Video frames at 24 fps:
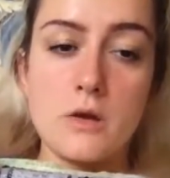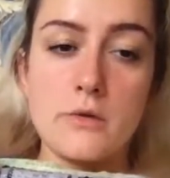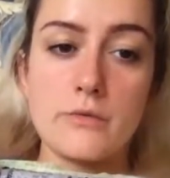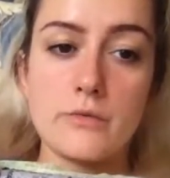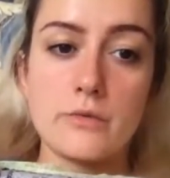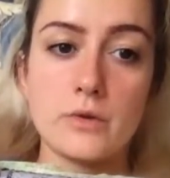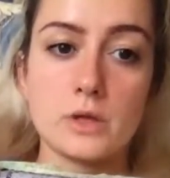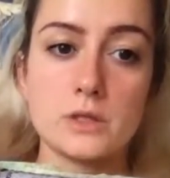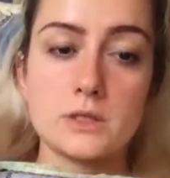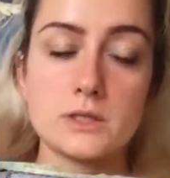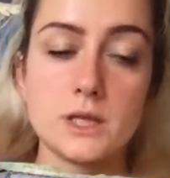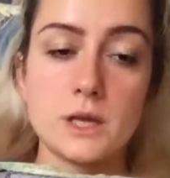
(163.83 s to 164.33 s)

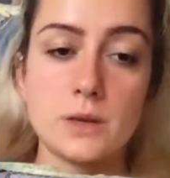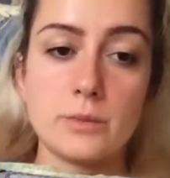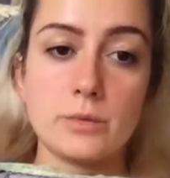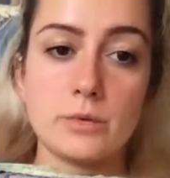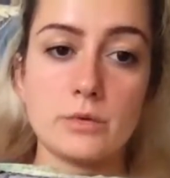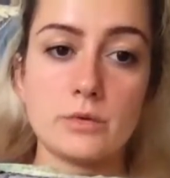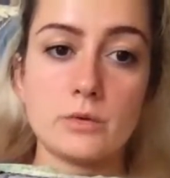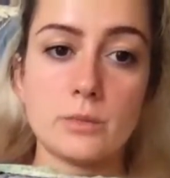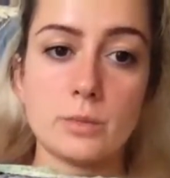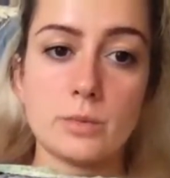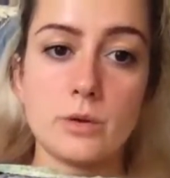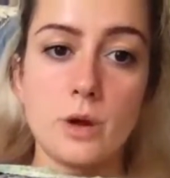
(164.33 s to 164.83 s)
For
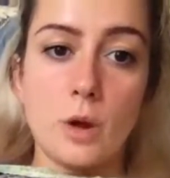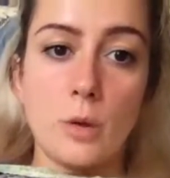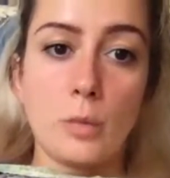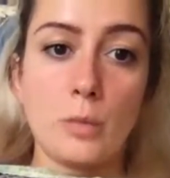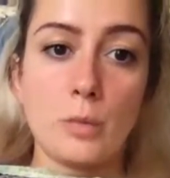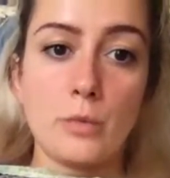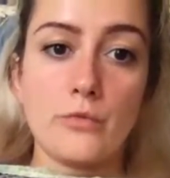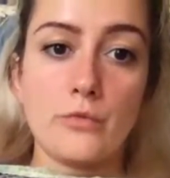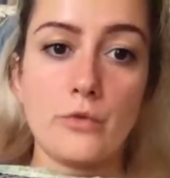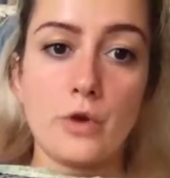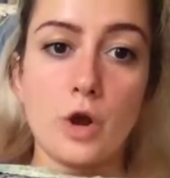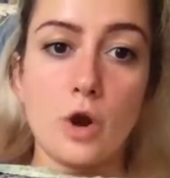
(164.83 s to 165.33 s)
example, the
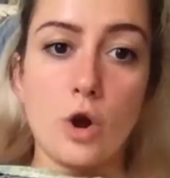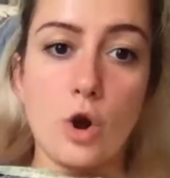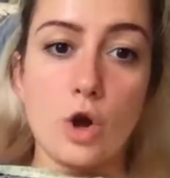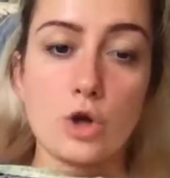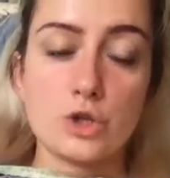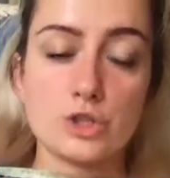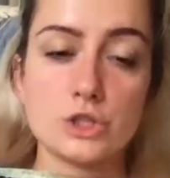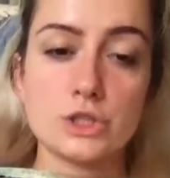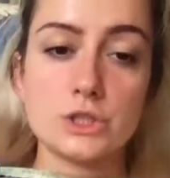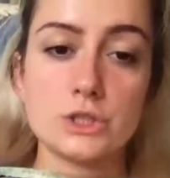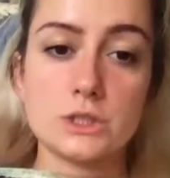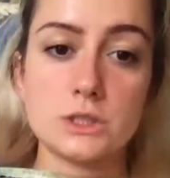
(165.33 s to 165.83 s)
problem of
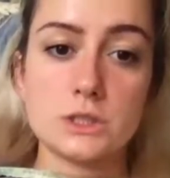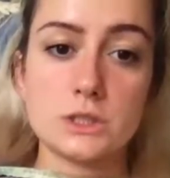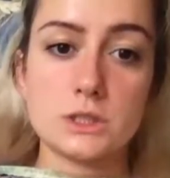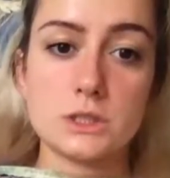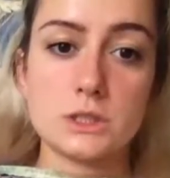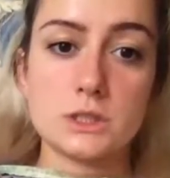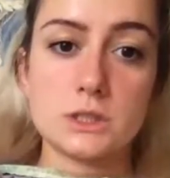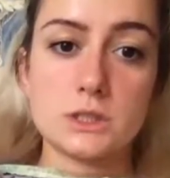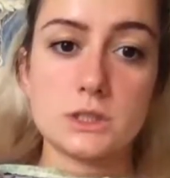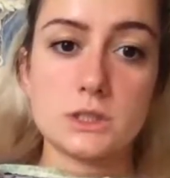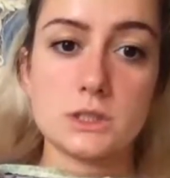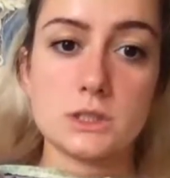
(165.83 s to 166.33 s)

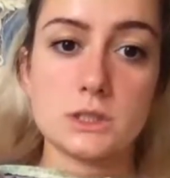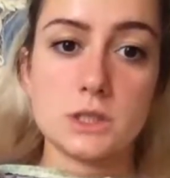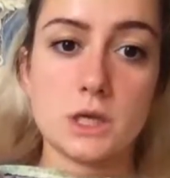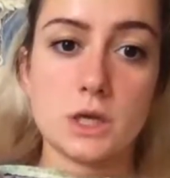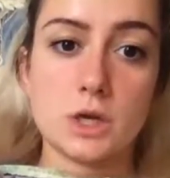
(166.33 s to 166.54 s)
consciousness in